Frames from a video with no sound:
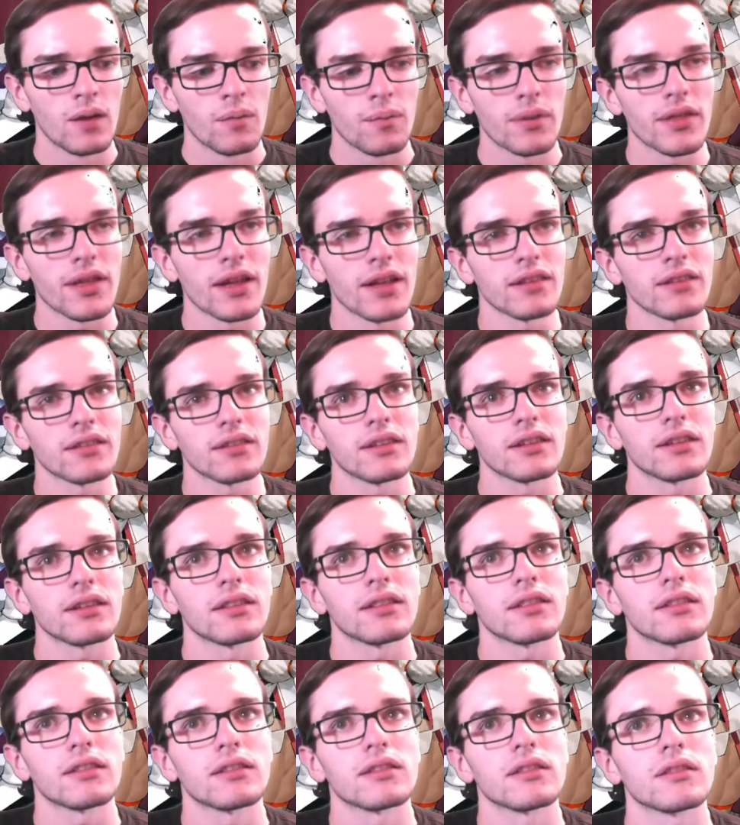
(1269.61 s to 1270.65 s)
But that's
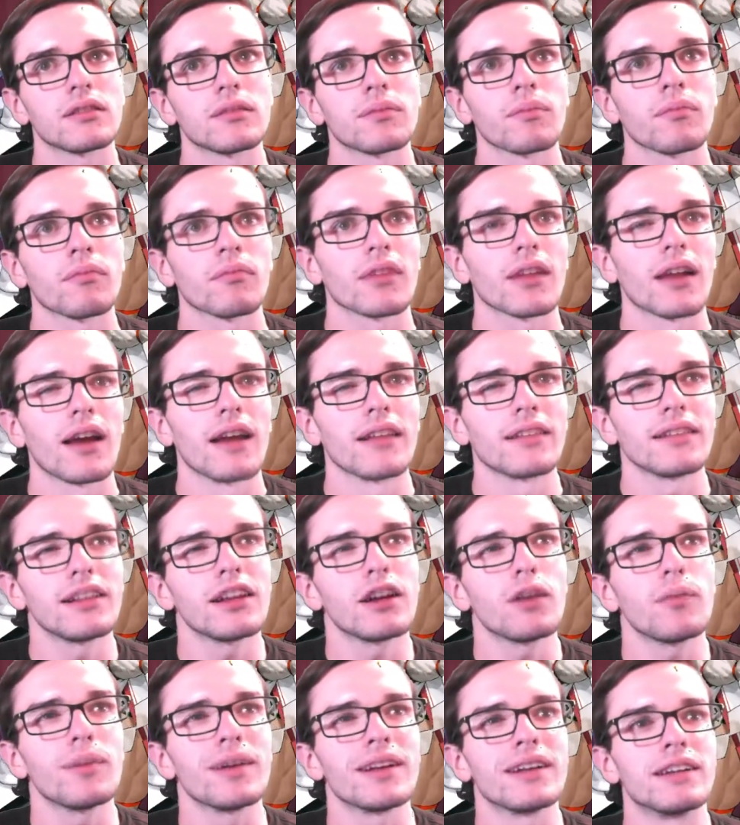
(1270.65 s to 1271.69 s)
a
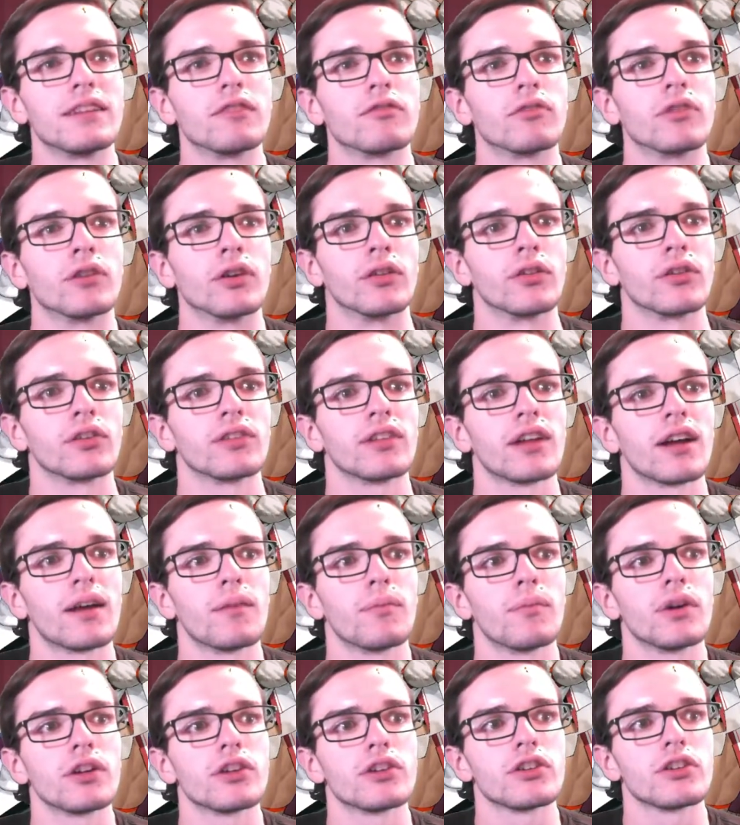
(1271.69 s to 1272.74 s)
little bit different. There's not
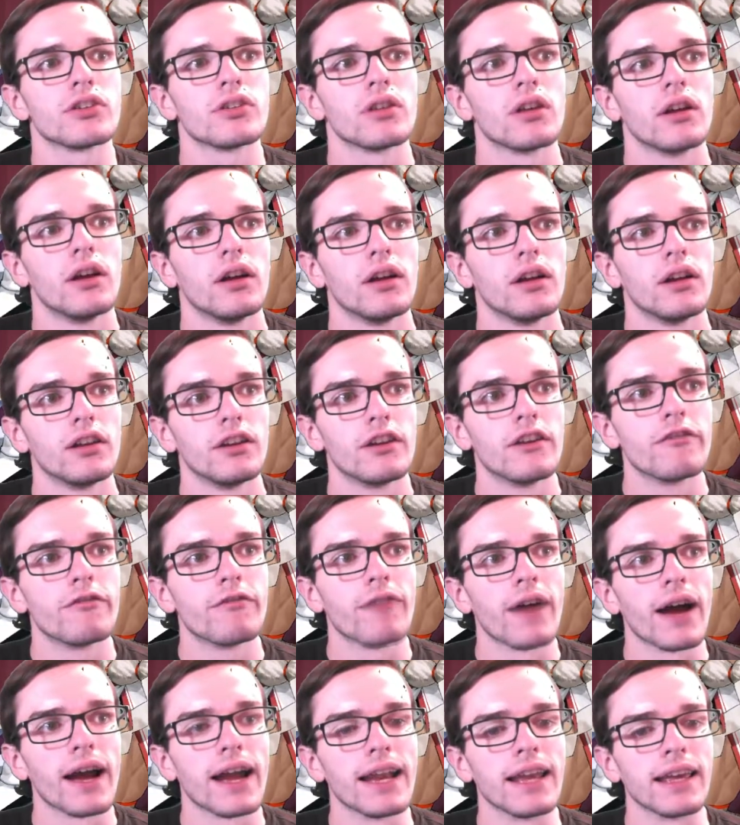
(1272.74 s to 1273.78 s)
much
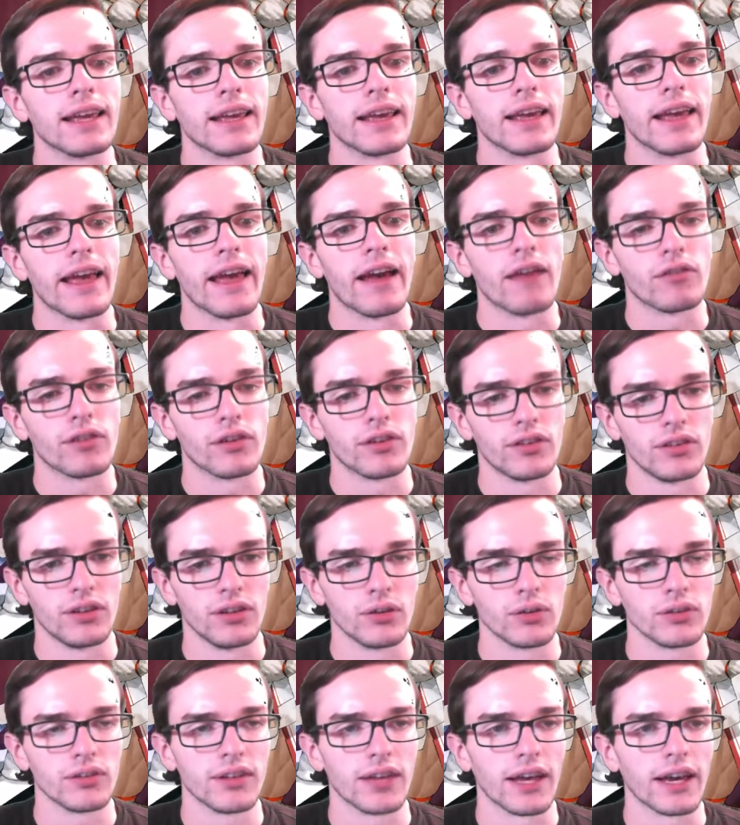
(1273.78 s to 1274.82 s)
defining every
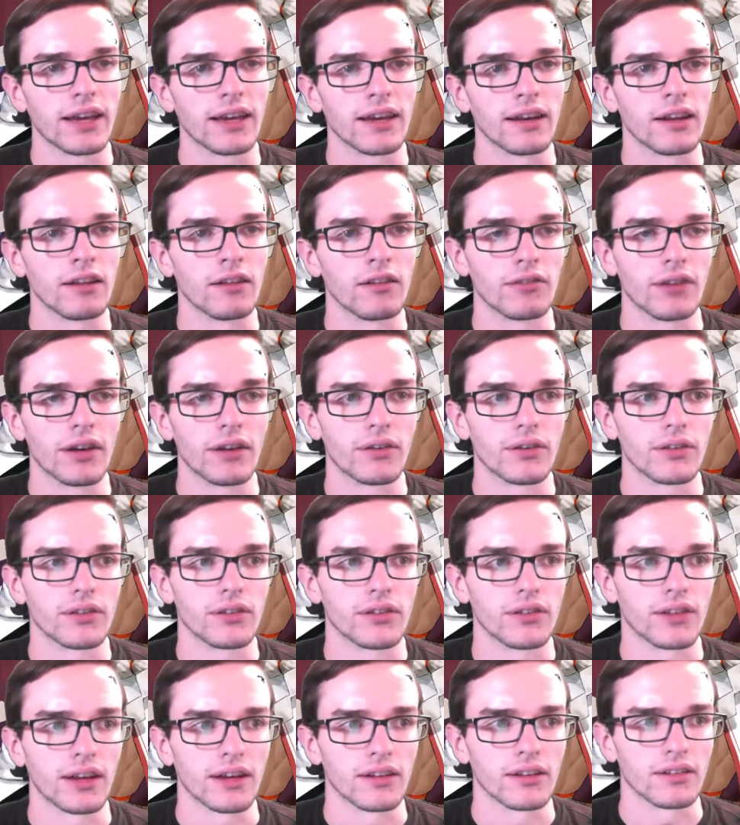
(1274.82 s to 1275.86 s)
single second in 500
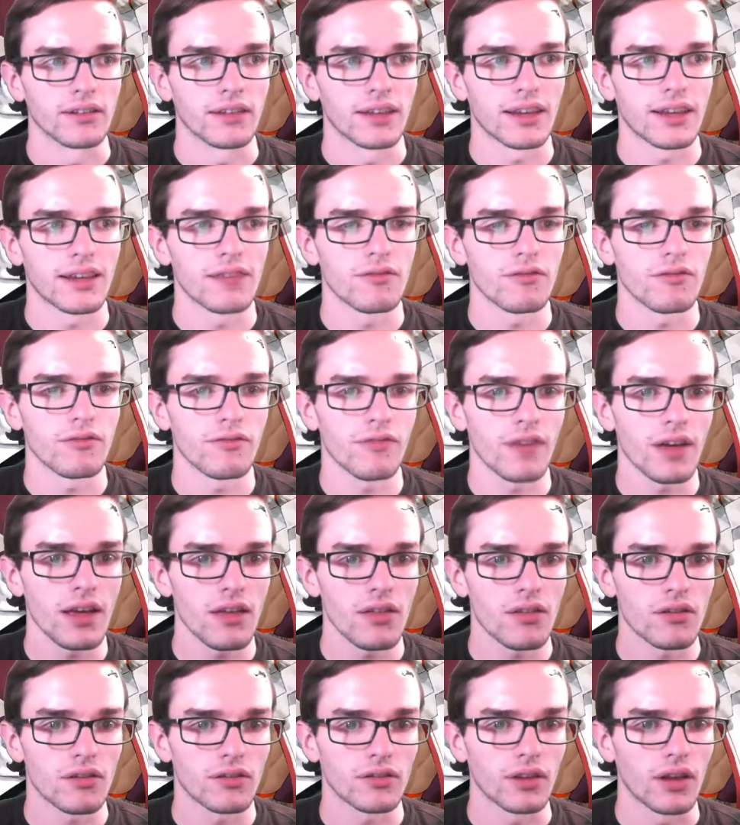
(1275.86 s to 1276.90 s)
seconds. Like in FEH,
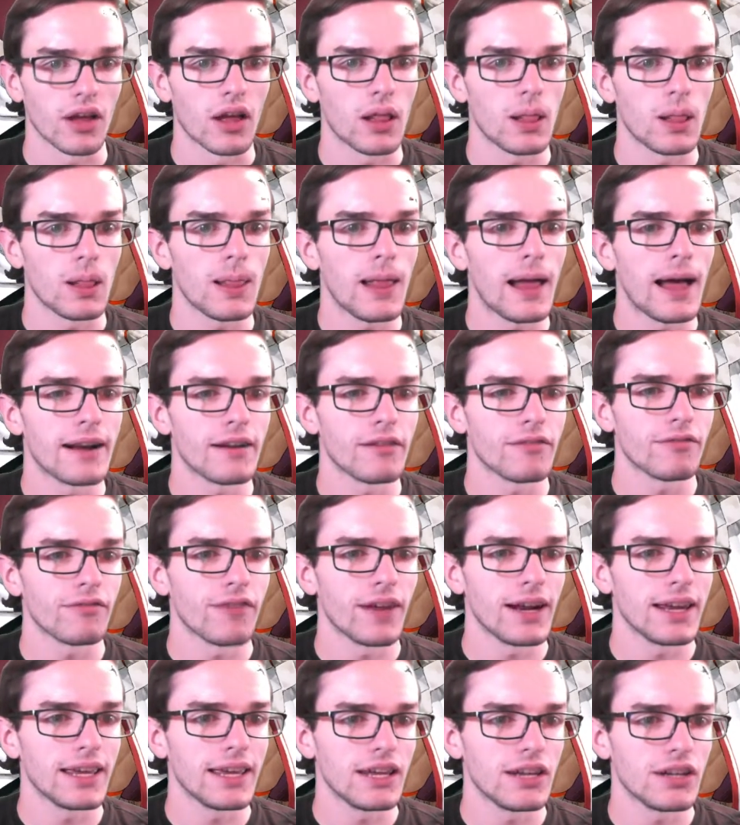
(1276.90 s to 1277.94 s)
there's a lot
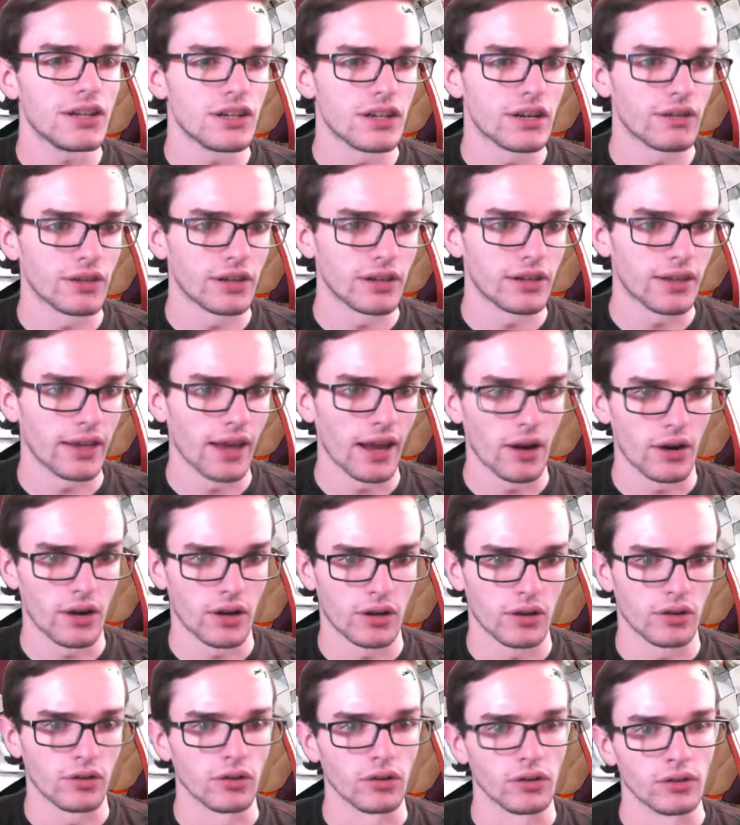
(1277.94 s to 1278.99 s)
defining each and every
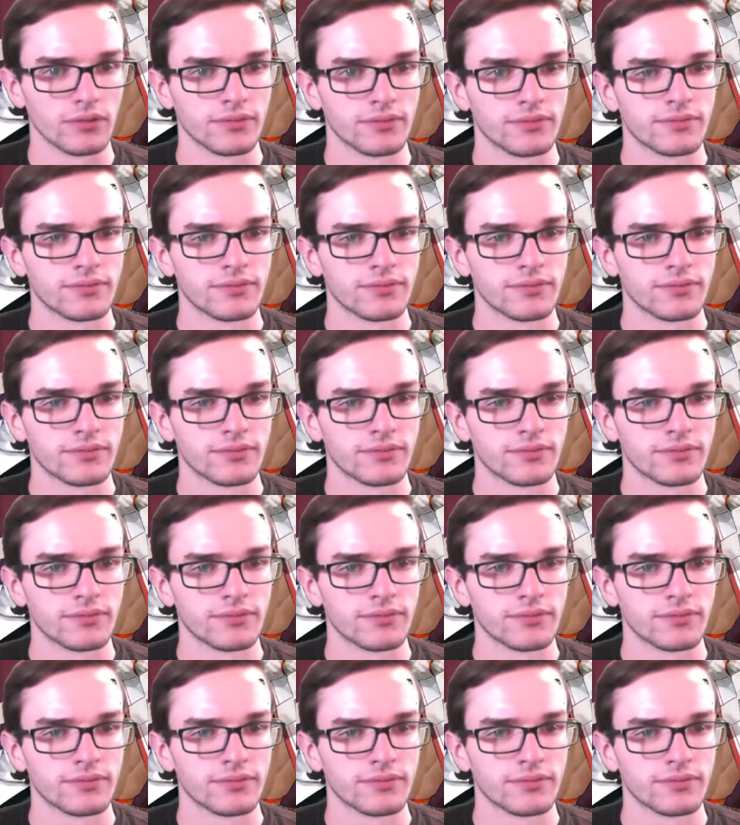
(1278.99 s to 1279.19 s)
character.